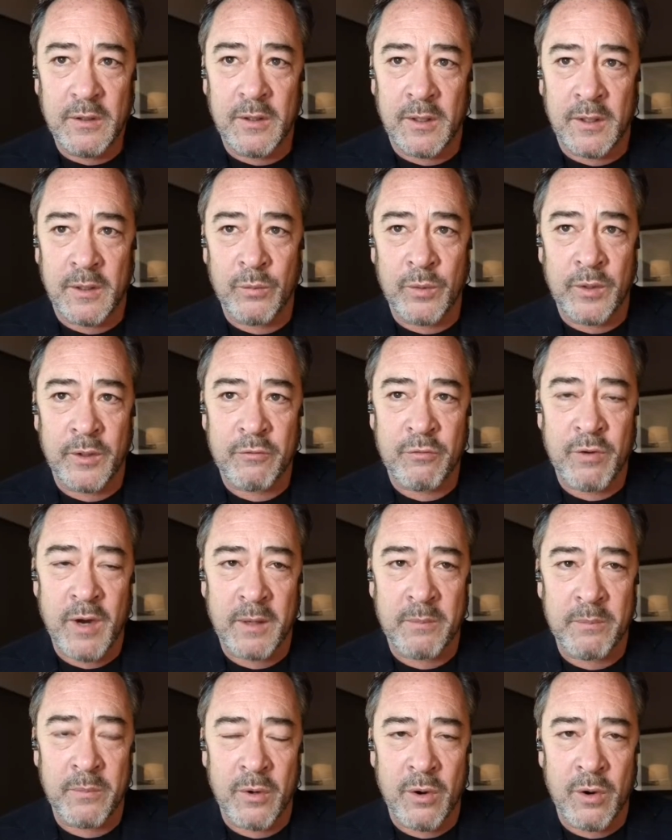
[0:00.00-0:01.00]
with
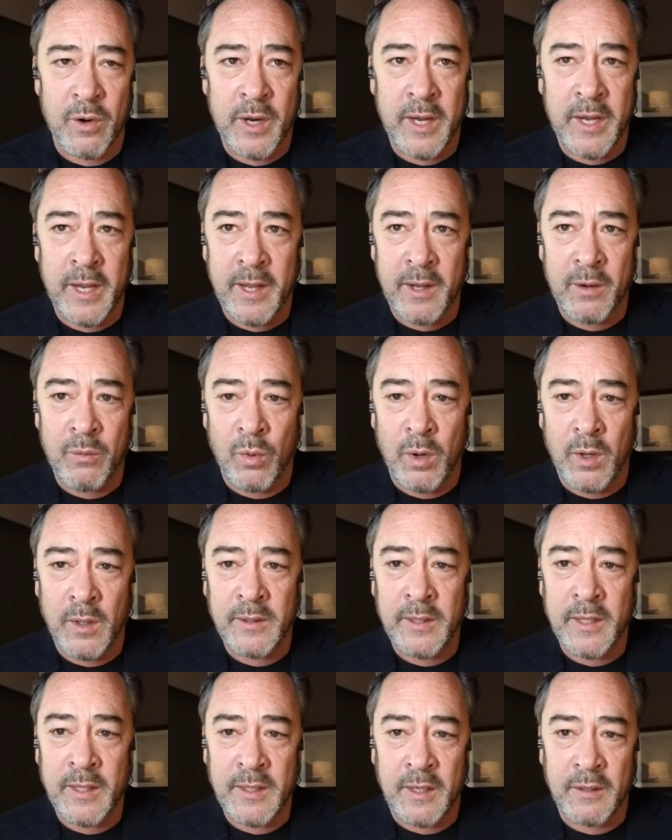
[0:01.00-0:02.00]
Craig Murray, and one
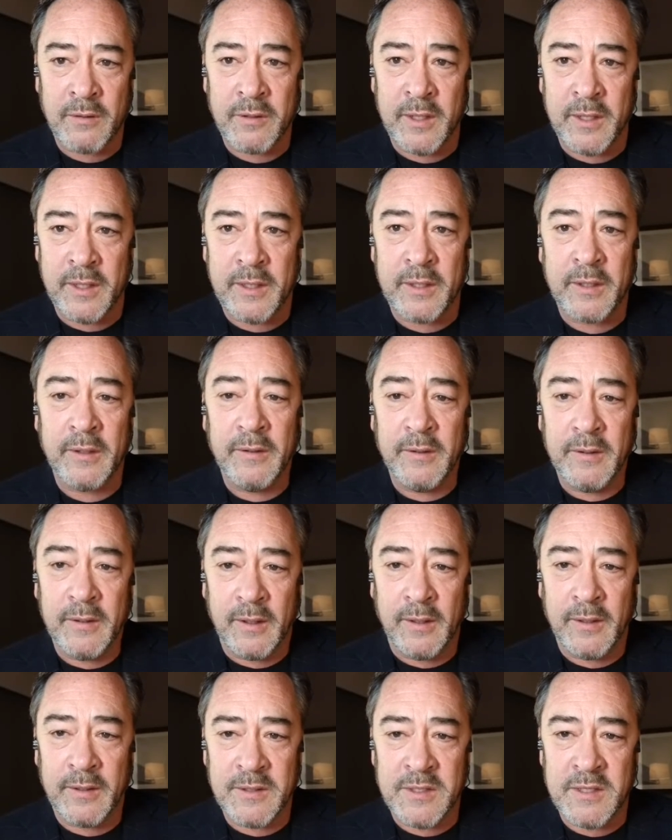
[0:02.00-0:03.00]
that I think
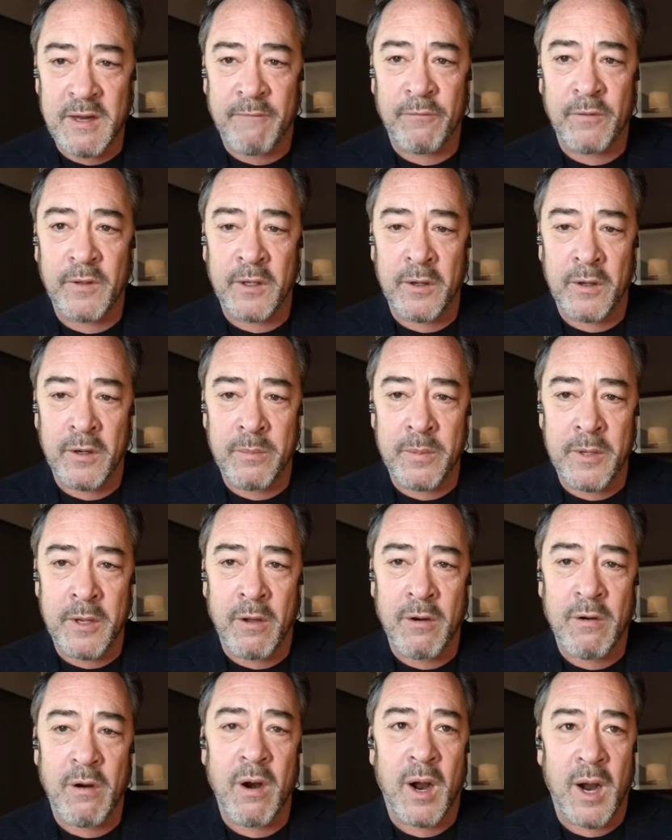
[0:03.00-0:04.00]
is definitely going to be
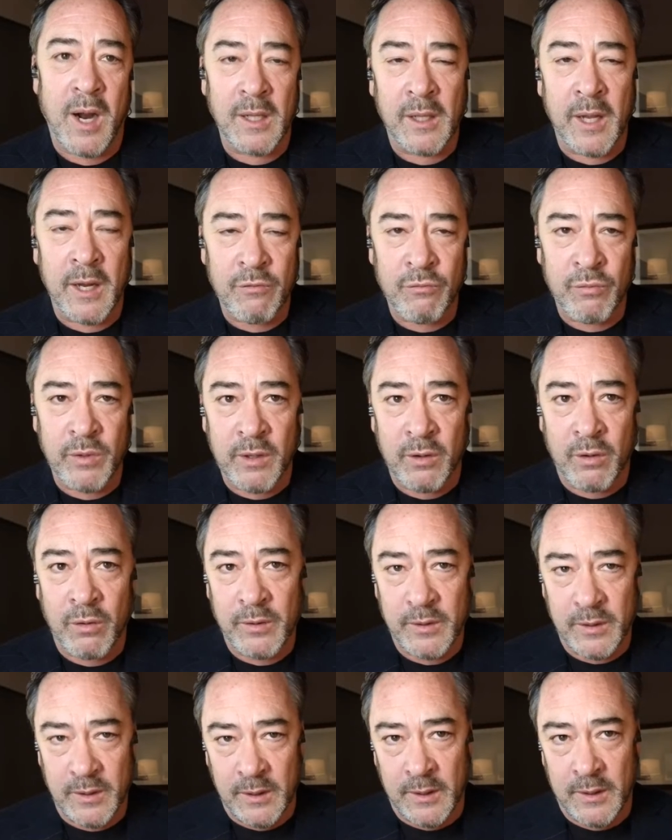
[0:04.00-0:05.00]
on our highlight reel
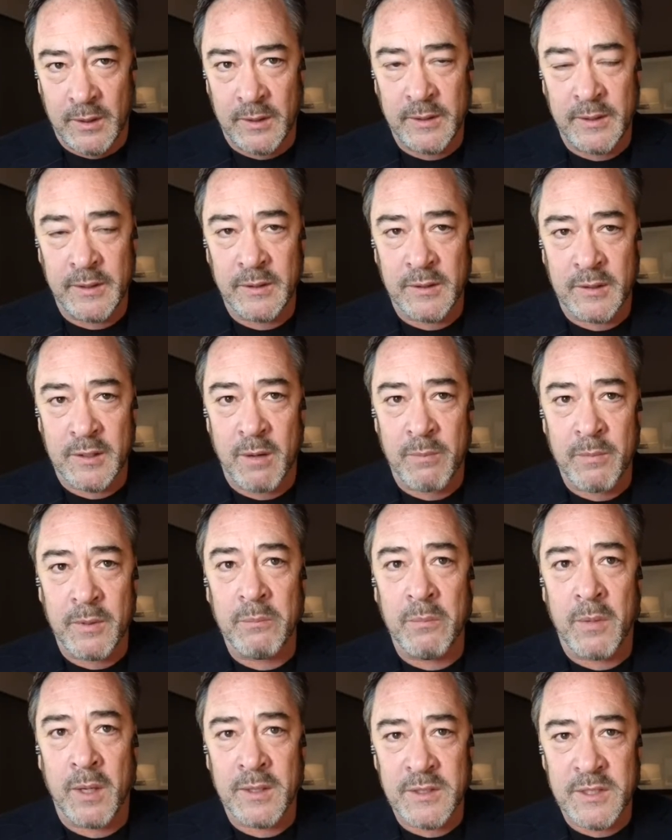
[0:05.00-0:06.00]
in the coming
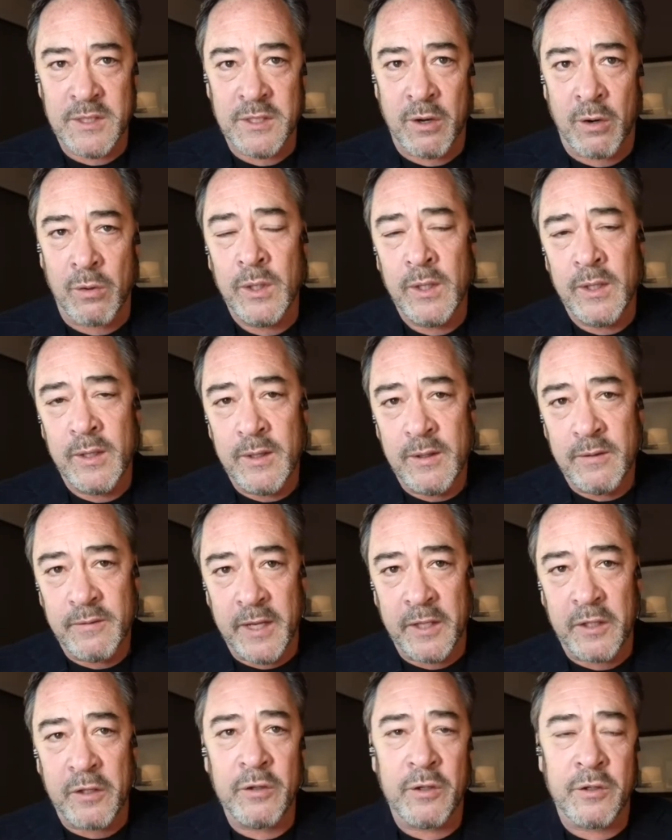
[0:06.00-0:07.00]
months. So
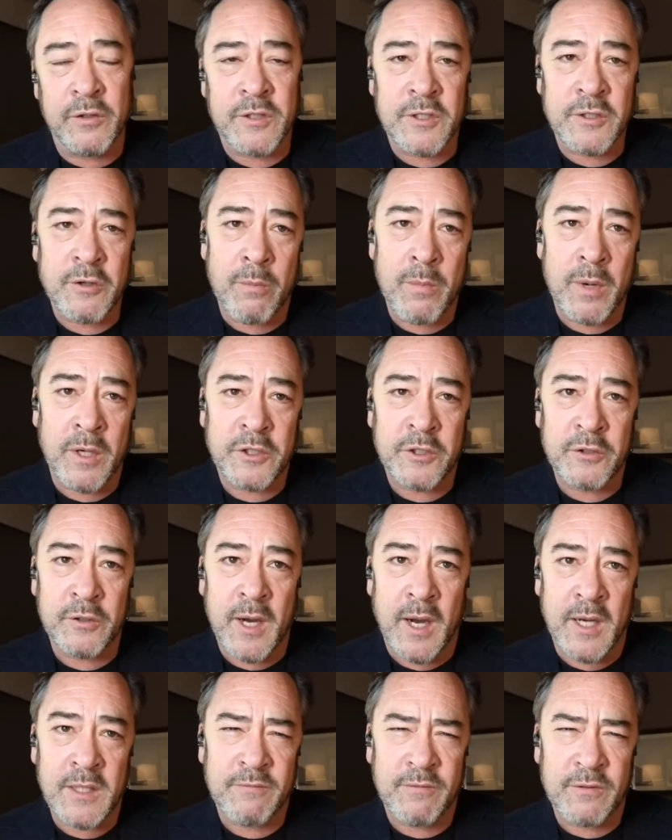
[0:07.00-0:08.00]
thank you so much, you
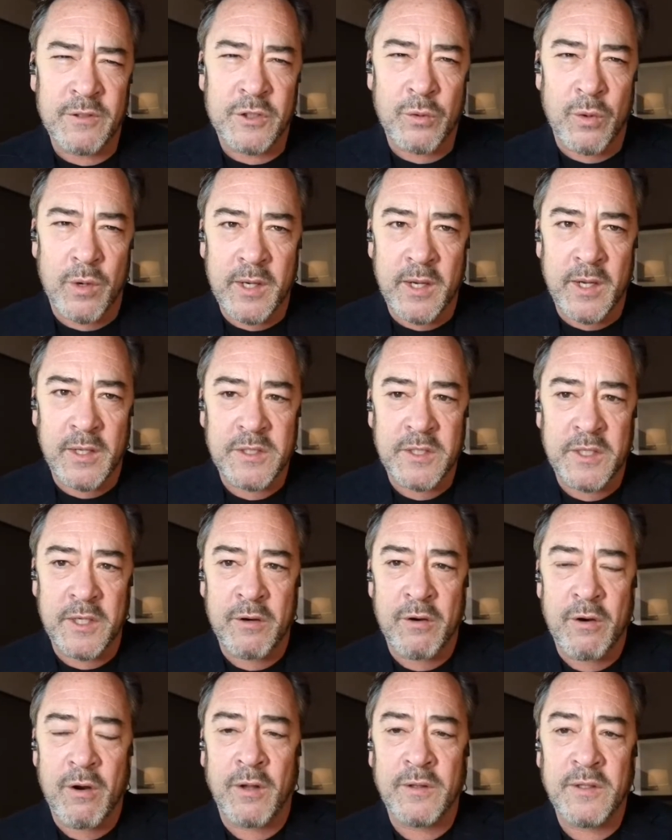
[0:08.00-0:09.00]
guys, for joining us
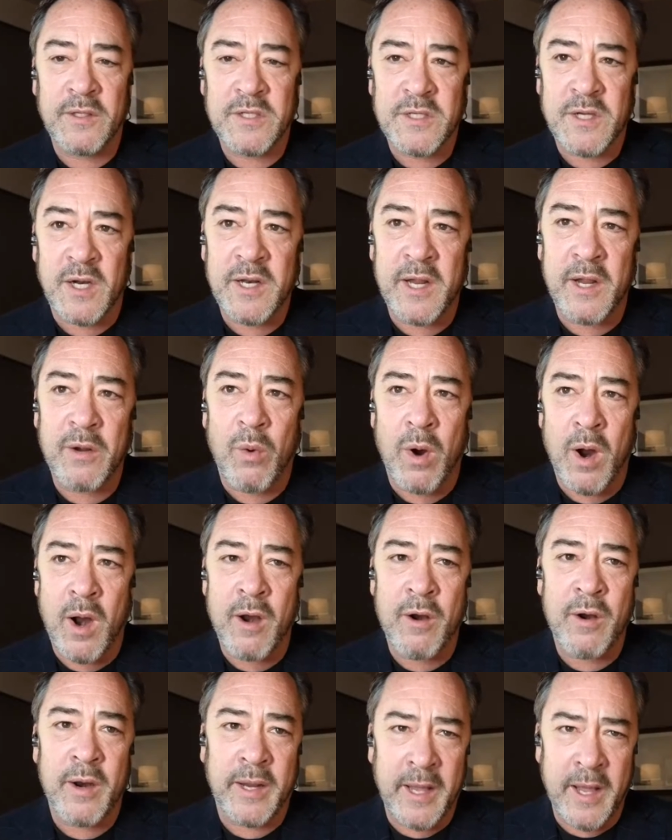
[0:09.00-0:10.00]
here on the Sunday
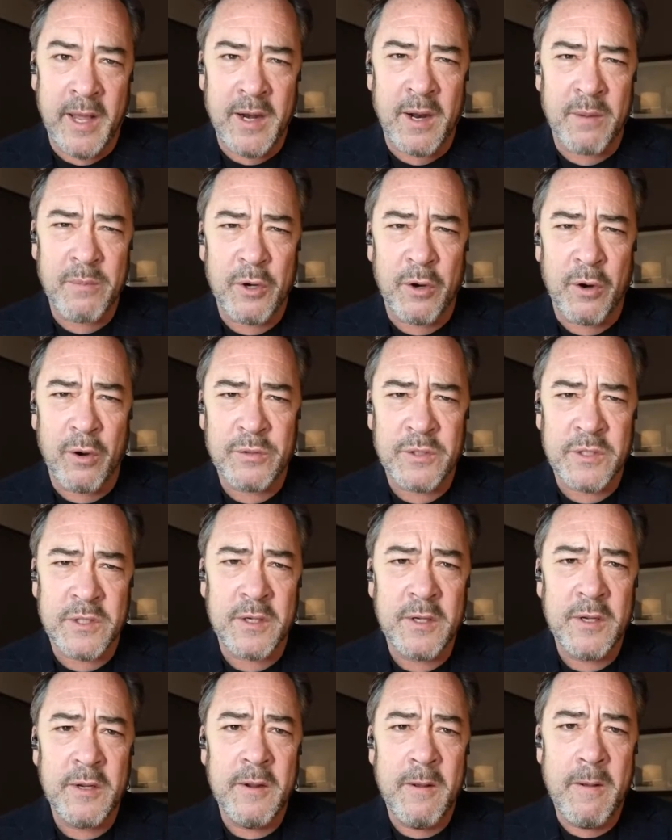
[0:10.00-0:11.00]
Wire. Again, I'm your host,
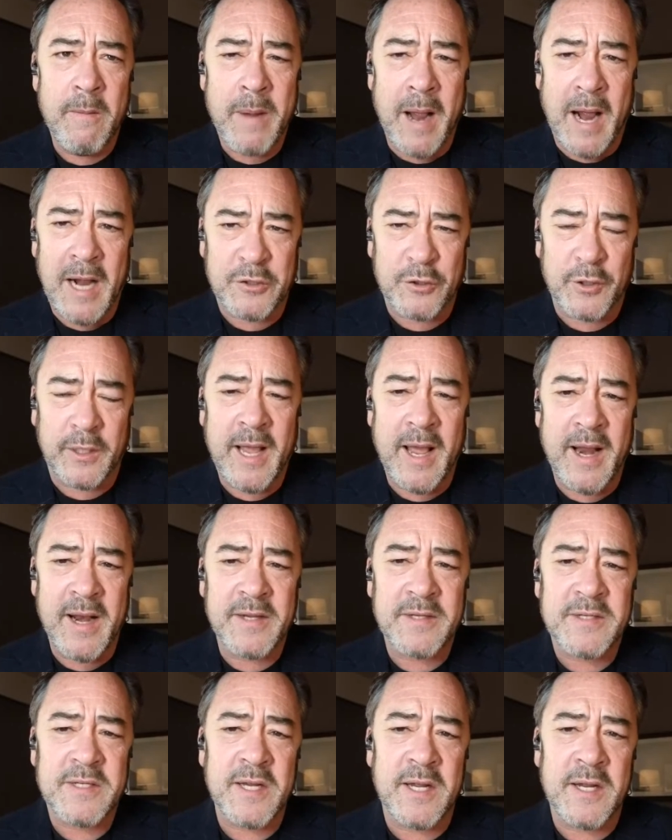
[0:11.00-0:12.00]
Patrick
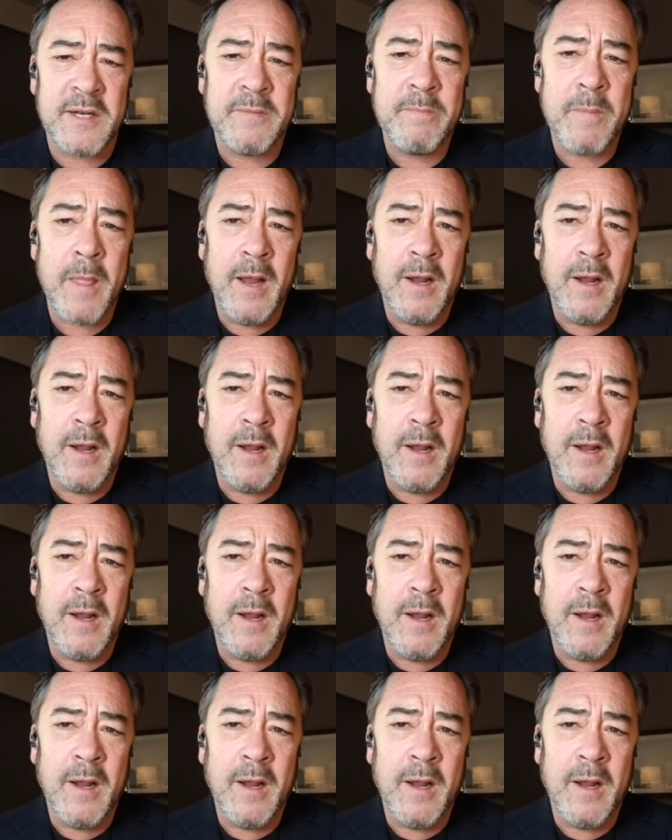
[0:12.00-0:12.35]
Henningsen.